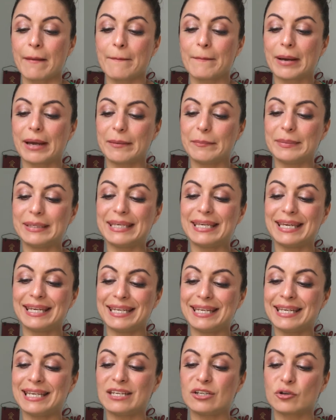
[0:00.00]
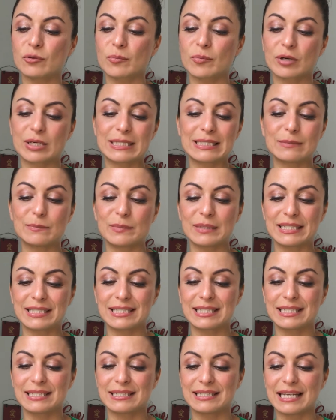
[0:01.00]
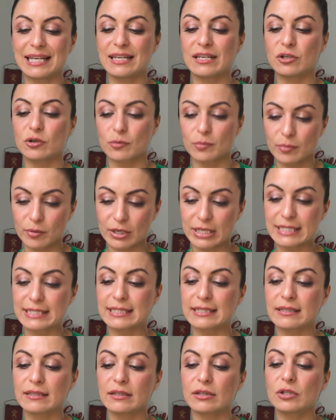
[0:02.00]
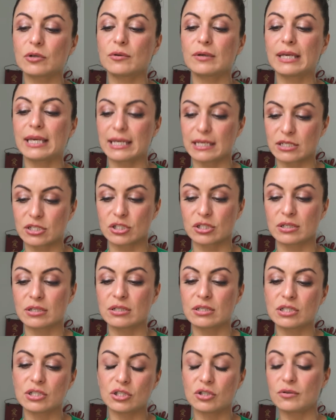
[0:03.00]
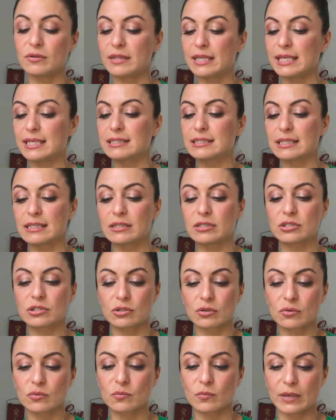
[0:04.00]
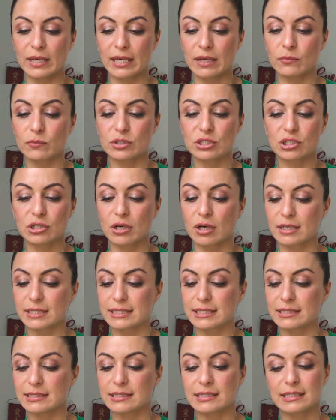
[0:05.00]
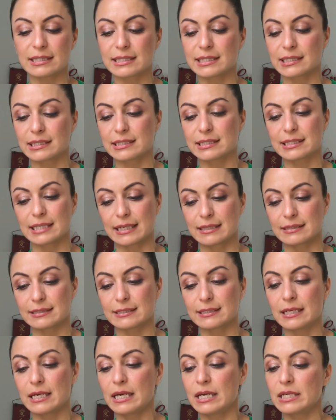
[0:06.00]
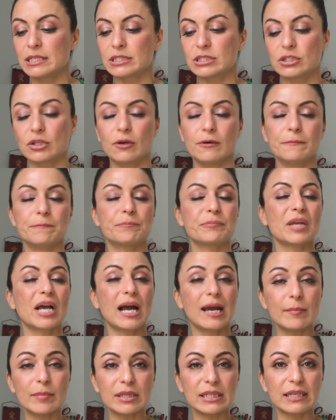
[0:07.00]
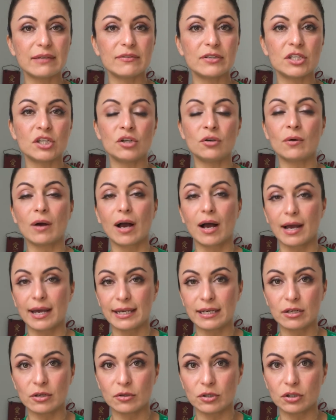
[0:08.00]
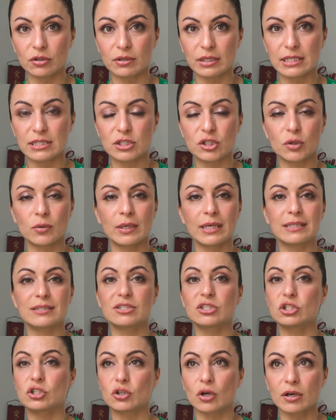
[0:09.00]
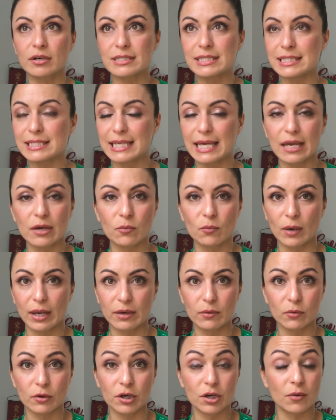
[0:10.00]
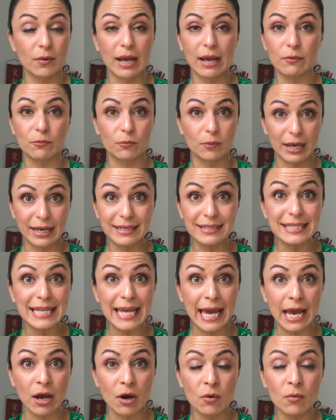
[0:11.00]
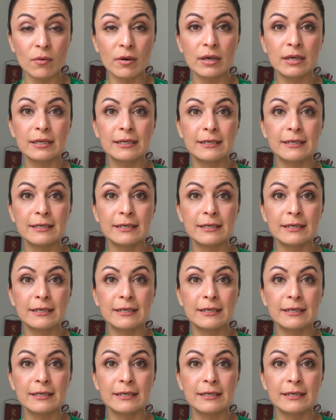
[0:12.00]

By beginning in your present business and in your present location to do things in a certain way which causes success. So I believe in you. I know you can do it. Start today right where you're at right now,